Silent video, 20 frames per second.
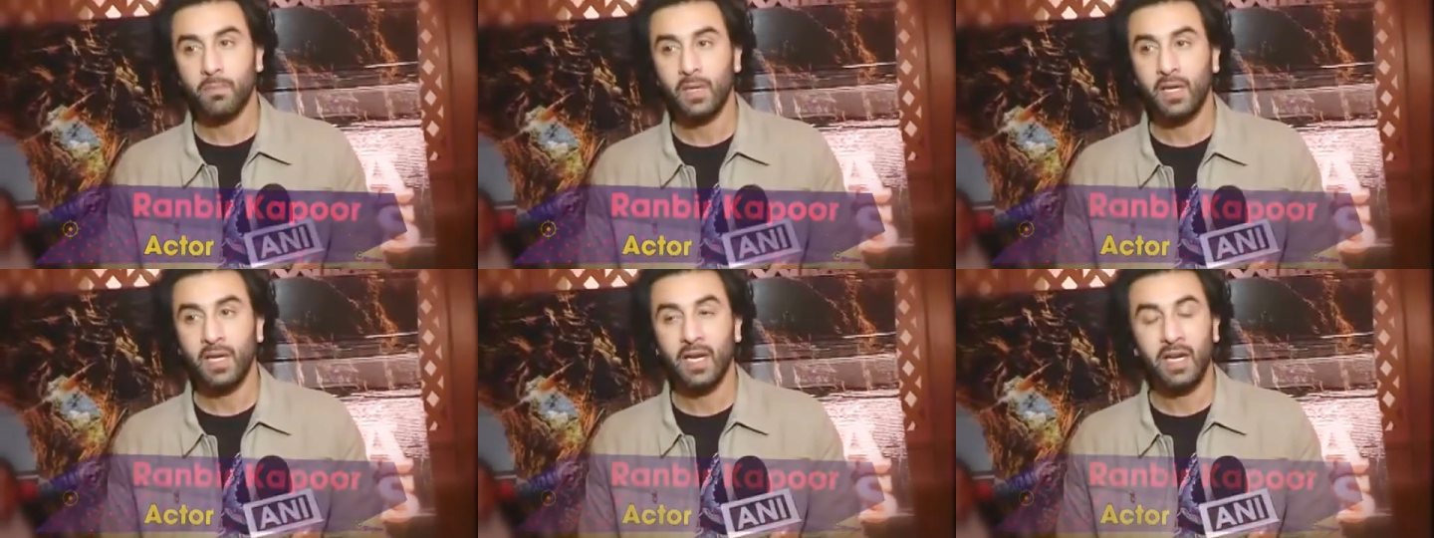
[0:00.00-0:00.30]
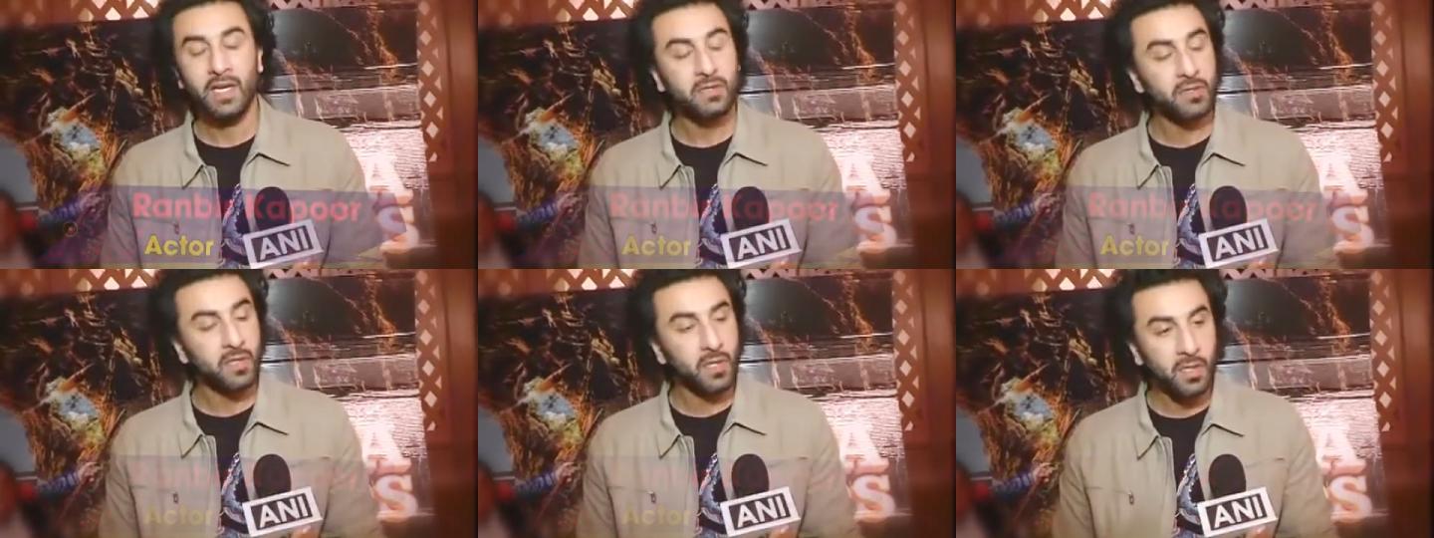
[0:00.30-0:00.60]
he
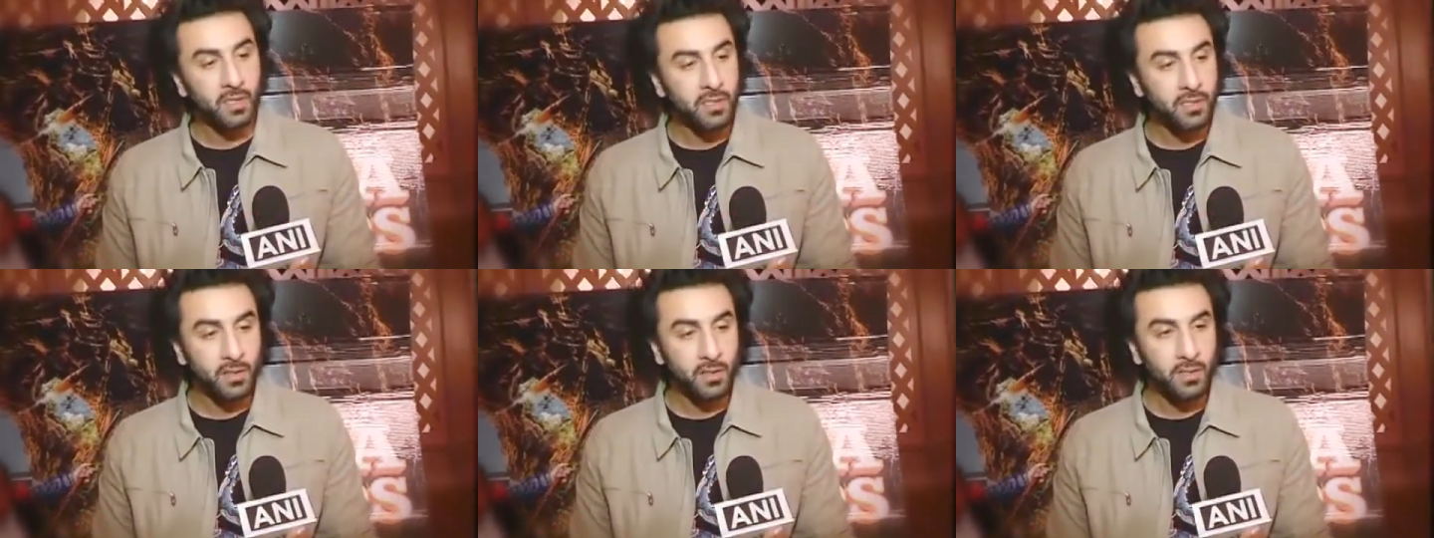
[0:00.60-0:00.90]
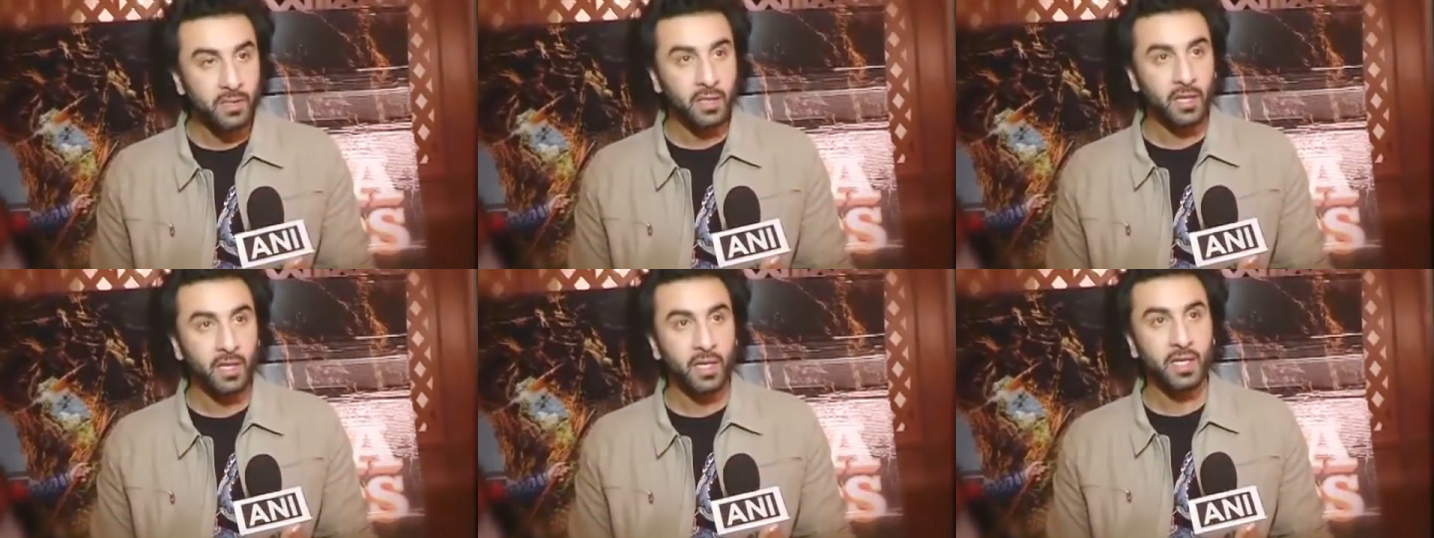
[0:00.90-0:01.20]
hates
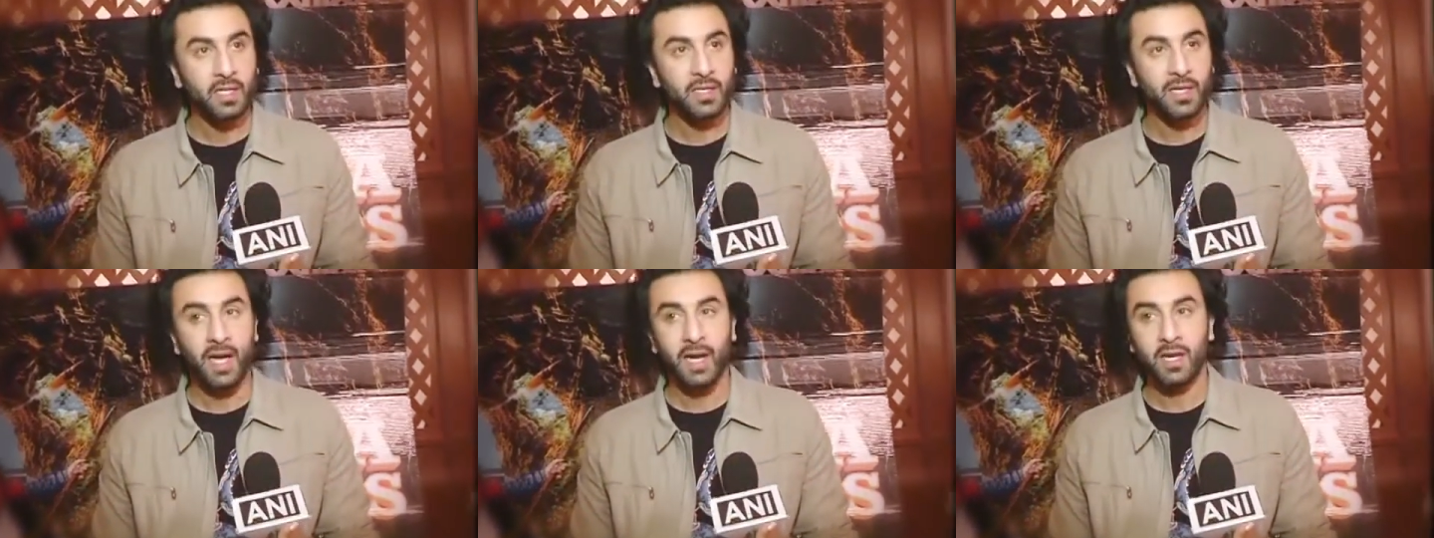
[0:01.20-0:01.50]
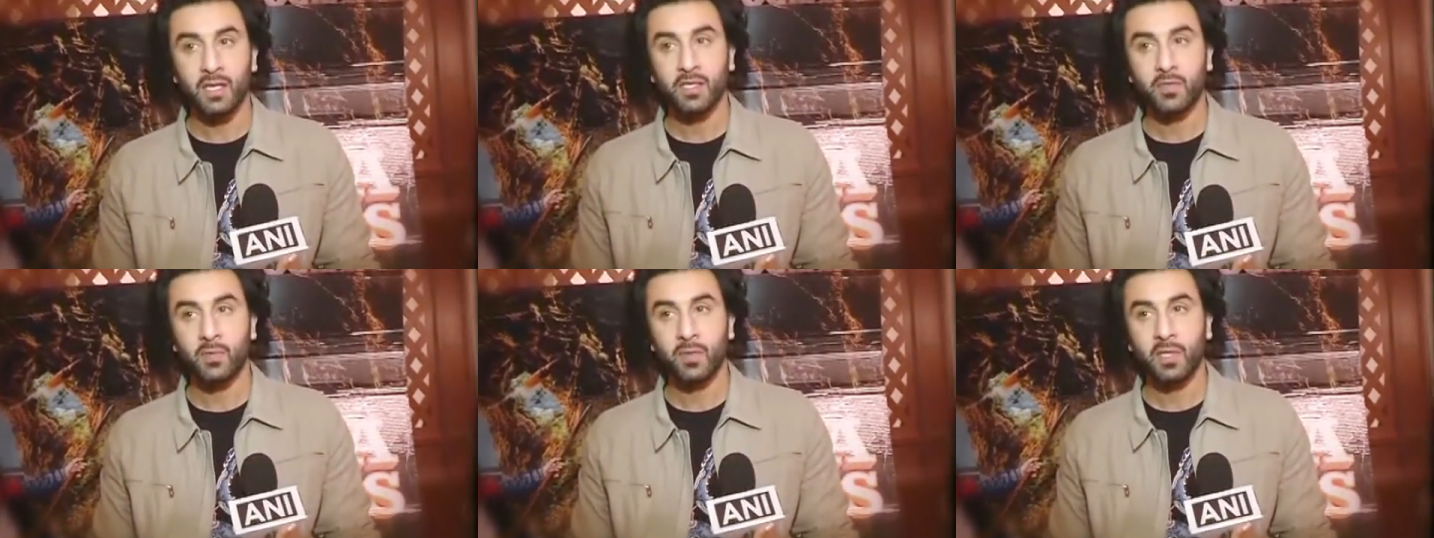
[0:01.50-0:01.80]
rehearsals, he hates
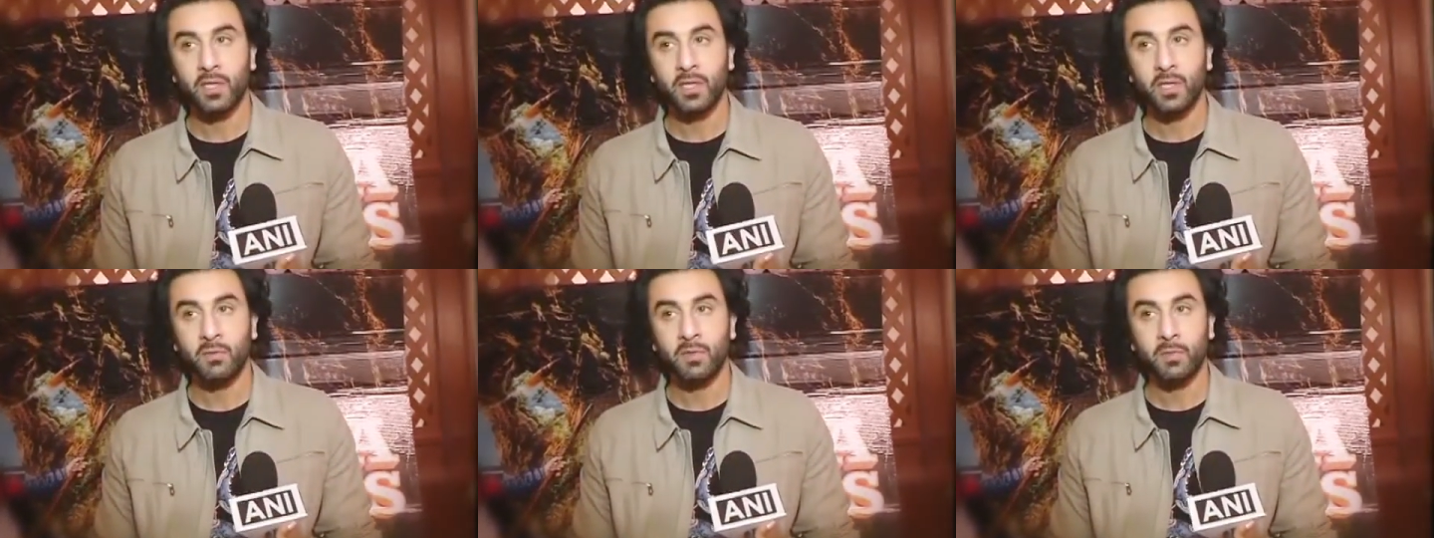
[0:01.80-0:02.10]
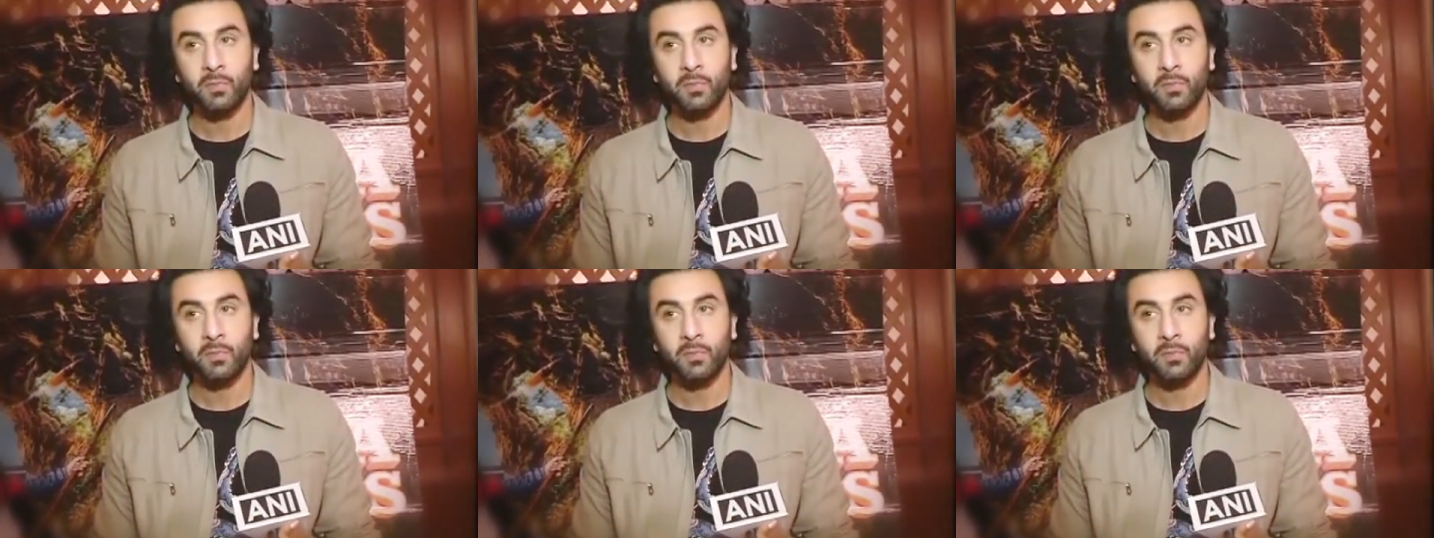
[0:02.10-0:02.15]
actors when they come